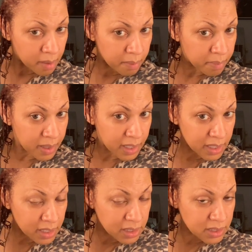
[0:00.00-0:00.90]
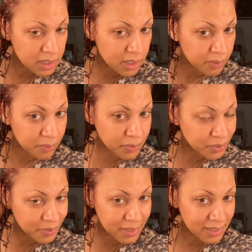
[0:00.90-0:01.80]
but
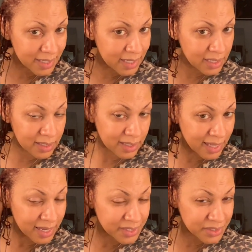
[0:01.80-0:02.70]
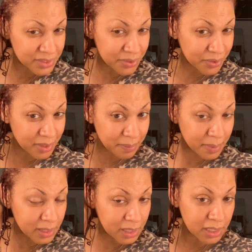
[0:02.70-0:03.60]
doing that, the edges are going to
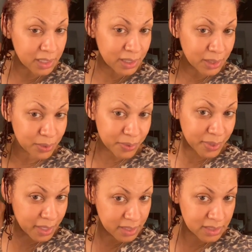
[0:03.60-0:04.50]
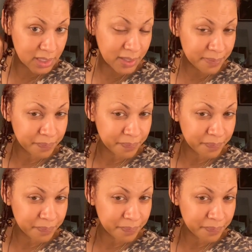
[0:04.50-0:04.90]
be looking a little crazy.